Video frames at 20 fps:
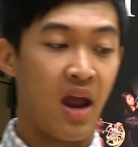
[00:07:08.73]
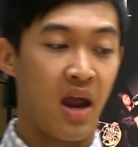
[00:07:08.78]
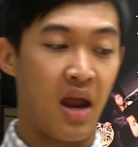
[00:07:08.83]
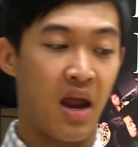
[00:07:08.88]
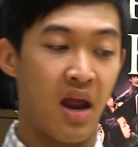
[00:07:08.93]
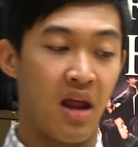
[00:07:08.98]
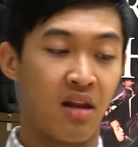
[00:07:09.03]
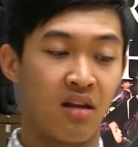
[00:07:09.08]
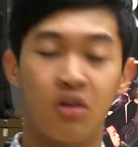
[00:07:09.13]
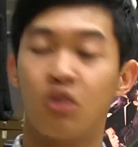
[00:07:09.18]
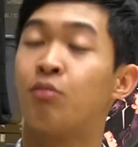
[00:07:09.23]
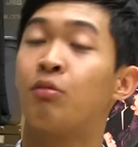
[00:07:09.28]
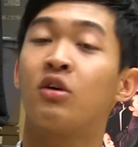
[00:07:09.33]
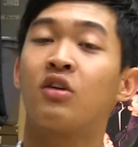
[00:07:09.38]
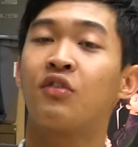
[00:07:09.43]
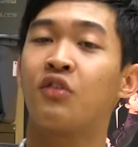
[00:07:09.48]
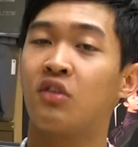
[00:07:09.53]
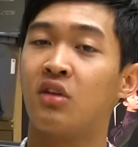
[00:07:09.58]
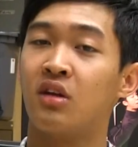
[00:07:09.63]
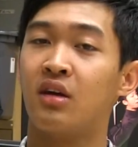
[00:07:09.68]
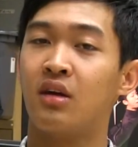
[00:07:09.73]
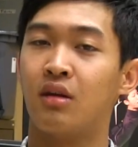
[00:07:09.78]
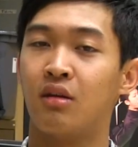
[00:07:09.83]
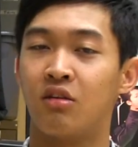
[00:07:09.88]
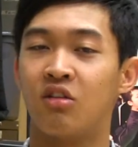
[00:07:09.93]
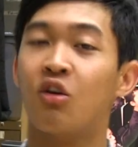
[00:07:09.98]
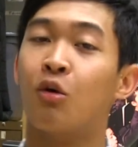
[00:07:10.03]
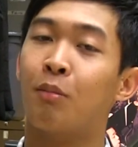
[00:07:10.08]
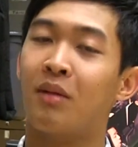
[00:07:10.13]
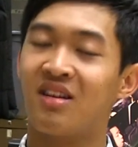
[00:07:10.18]
and is perfectly,
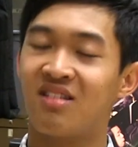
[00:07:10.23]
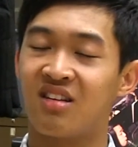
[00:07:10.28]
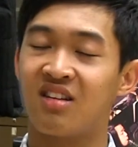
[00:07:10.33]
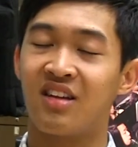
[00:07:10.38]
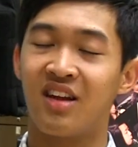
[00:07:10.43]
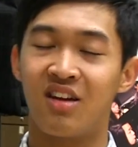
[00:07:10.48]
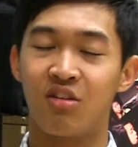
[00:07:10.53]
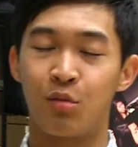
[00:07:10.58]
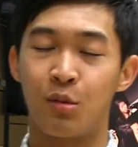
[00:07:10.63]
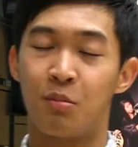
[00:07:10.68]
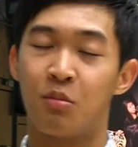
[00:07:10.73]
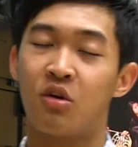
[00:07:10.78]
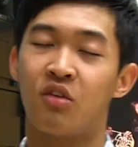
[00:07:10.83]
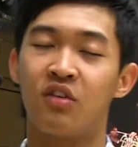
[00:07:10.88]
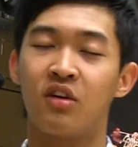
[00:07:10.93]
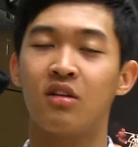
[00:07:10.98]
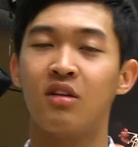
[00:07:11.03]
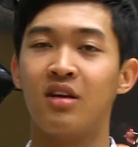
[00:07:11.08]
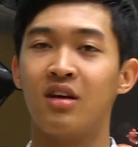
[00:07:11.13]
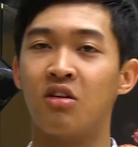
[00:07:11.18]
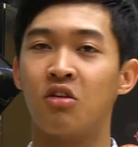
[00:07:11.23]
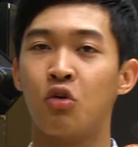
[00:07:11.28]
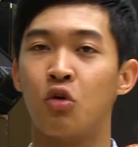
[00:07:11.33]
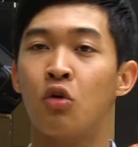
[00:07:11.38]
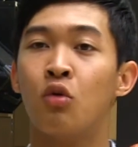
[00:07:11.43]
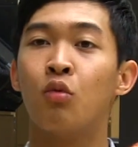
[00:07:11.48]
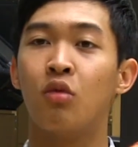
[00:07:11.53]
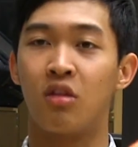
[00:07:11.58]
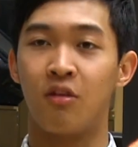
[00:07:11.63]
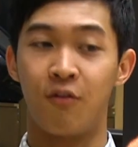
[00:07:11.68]
so basically it has to be perfectly in
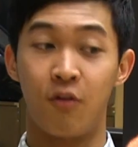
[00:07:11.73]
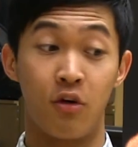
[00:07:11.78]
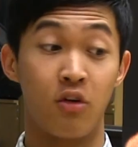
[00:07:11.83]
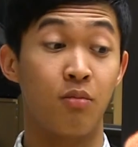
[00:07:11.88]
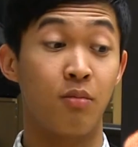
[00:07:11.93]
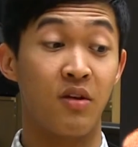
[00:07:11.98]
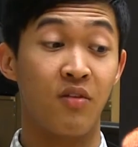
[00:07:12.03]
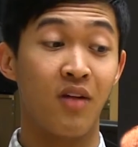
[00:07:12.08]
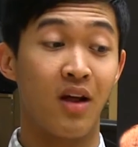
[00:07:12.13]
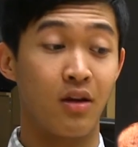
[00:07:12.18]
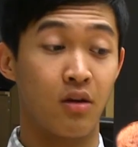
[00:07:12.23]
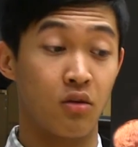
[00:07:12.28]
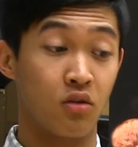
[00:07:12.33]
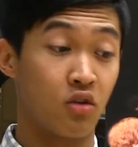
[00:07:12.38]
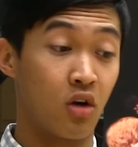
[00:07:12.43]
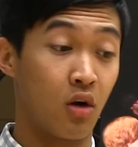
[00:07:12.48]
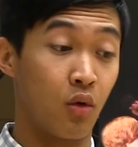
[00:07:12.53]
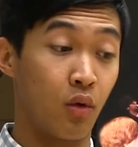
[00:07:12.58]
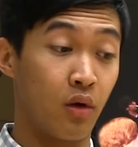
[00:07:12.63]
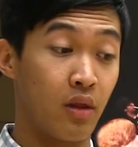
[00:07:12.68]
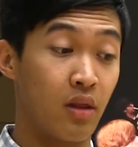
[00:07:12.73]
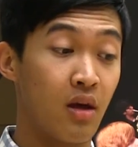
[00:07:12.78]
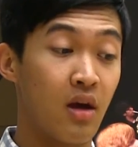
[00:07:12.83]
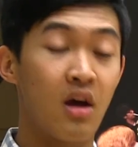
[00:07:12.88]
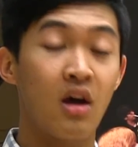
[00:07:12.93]
tune with the first B flat you start with.